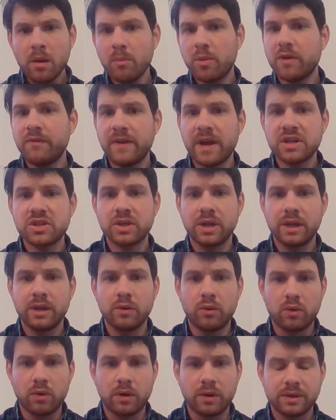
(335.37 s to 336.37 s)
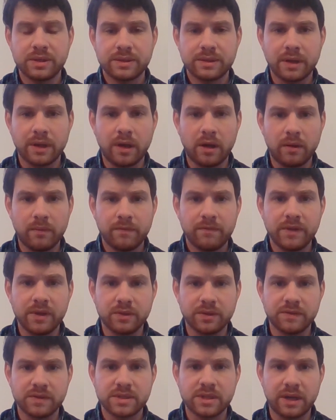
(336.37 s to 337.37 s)
profession or
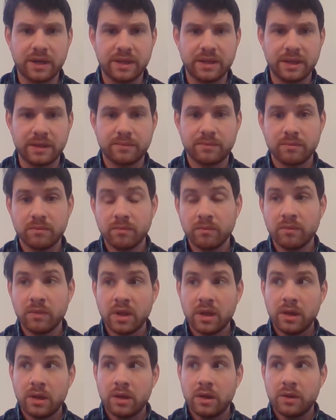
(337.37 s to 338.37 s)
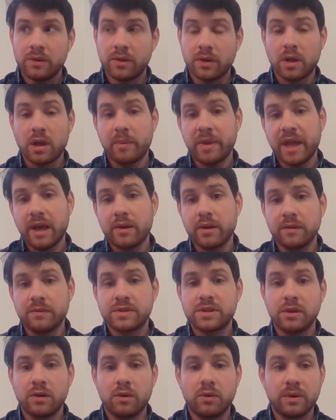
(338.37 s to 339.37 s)
field of study that they're coming out of.
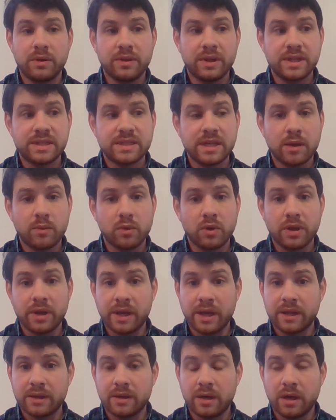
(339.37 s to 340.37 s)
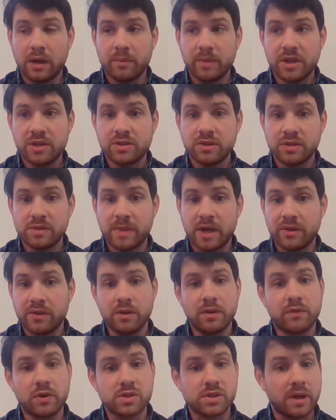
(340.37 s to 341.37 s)
So let's say we're looking at issues about
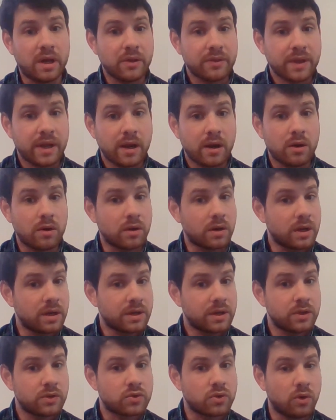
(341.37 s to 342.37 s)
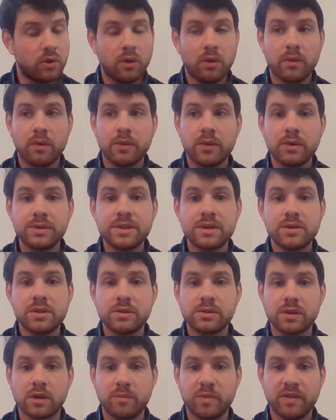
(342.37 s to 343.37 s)
universal health care or gun control. Those
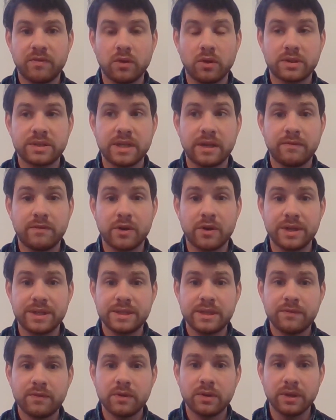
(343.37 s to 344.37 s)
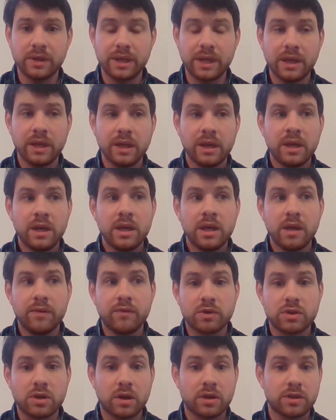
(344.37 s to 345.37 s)
issues are going to be looked at very differently if
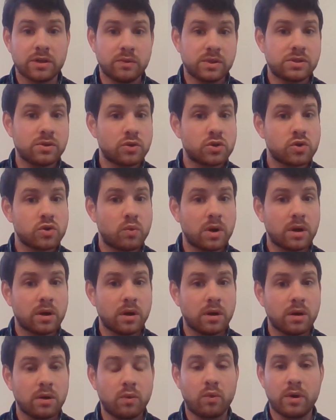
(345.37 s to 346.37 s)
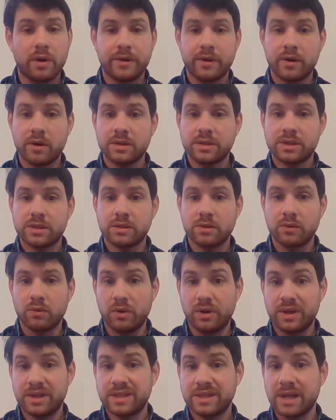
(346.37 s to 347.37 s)
you're talking to a social worker or a nurse
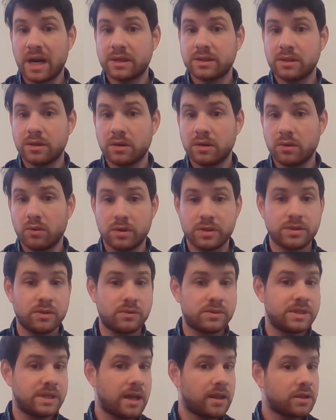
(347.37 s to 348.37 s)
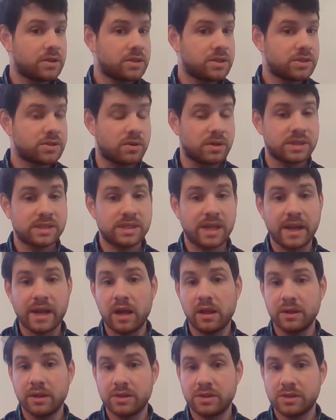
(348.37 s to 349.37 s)
or a doctor or a sociologist or a
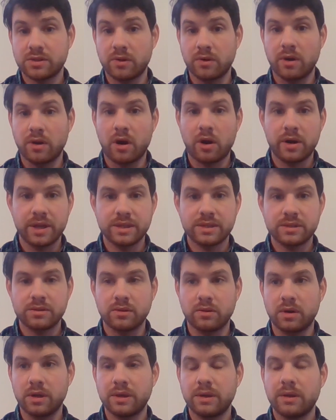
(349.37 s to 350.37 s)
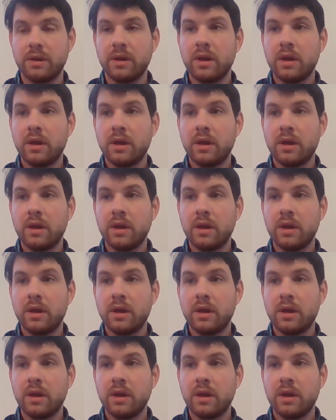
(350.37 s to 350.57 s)
psychologist or an artist or a